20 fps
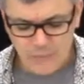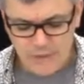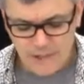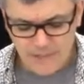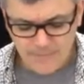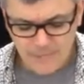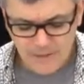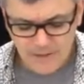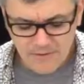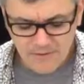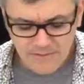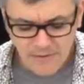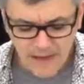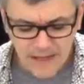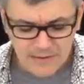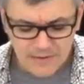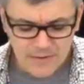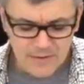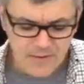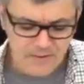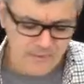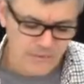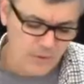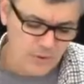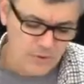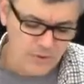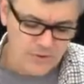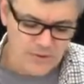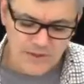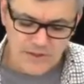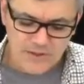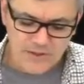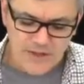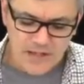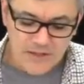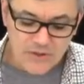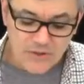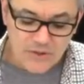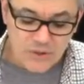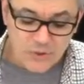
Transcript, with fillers: we find this verse that says,